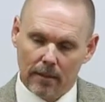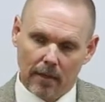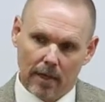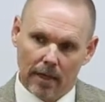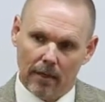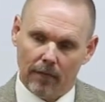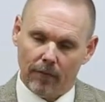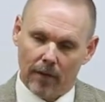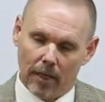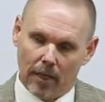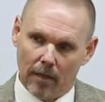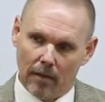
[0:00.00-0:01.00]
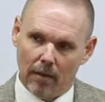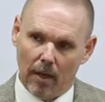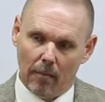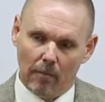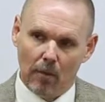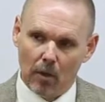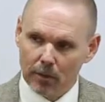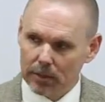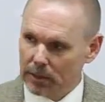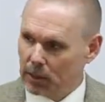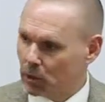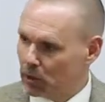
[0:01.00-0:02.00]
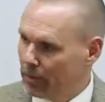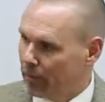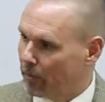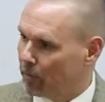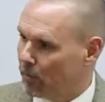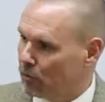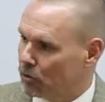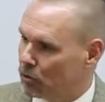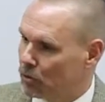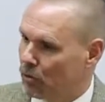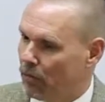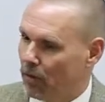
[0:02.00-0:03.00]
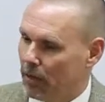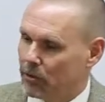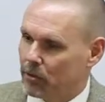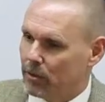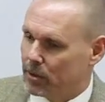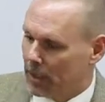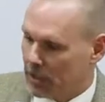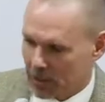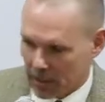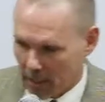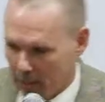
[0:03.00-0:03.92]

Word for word: kind of a, a multi stream approach to theological education.